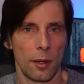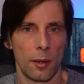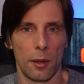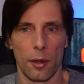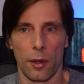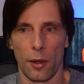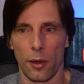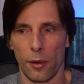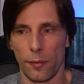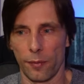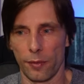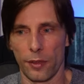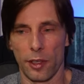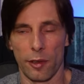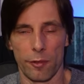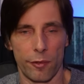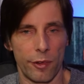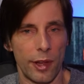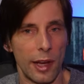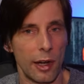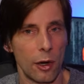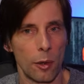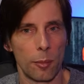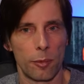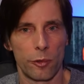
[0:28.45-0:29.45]
um,
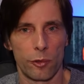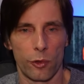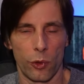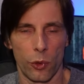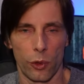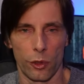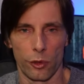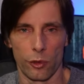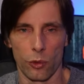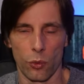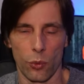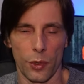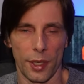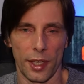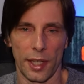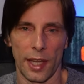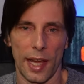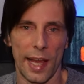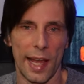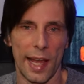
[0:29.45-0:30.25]
developed for doing